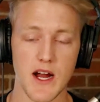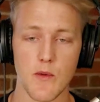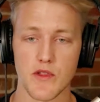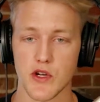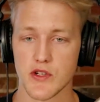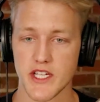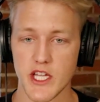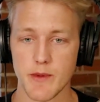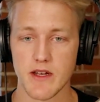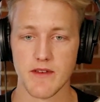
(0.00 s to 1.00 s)
with a
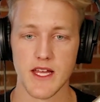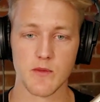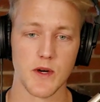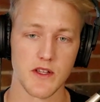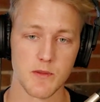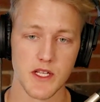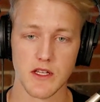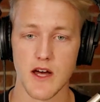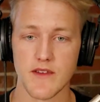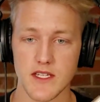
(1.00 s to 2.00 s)
curtailment event where there'd be a
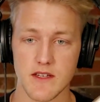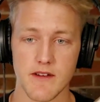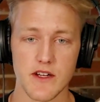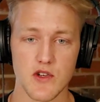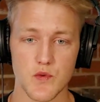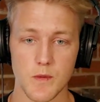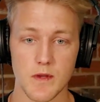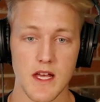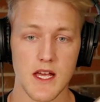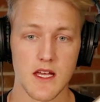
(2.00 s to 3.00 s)
lot of these defenders would
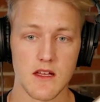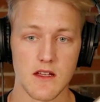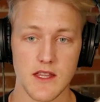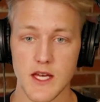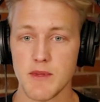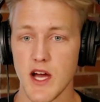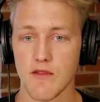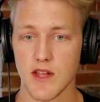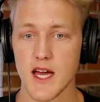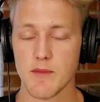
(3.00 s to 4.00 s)
they'd be
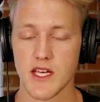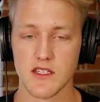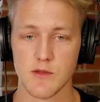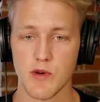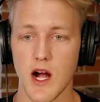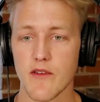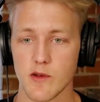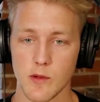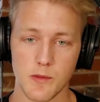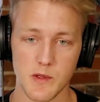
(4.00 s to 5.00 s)
offline because it's
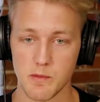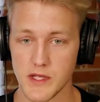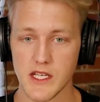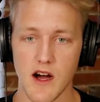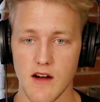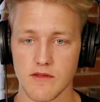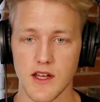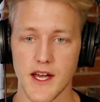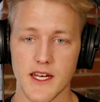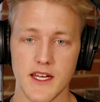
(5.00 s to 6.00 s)
profitable to be
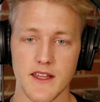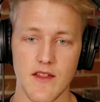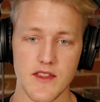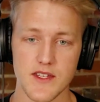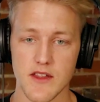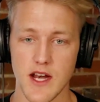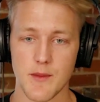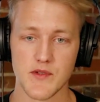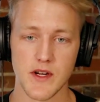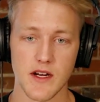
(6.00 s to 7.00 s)
offline, and then the southern
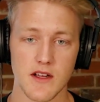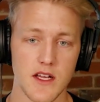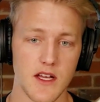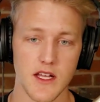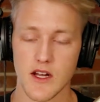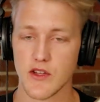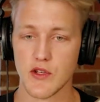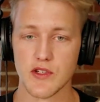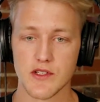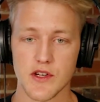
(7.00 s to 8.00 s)
hemisphere uh, you
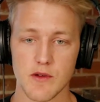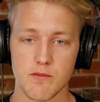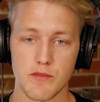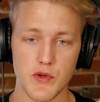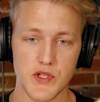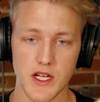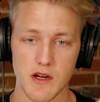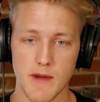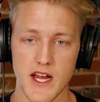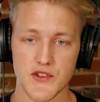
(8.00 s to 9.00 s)
just start boosting your
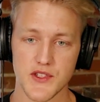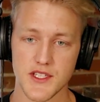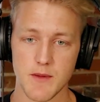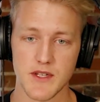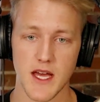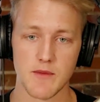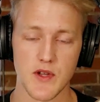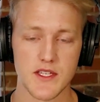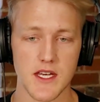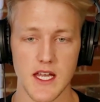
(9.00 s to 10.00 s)
miners at the same time. So
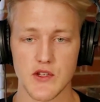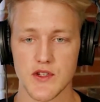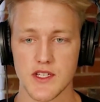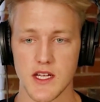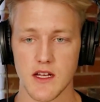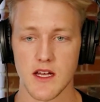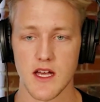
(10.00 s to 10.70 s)
that's an interesting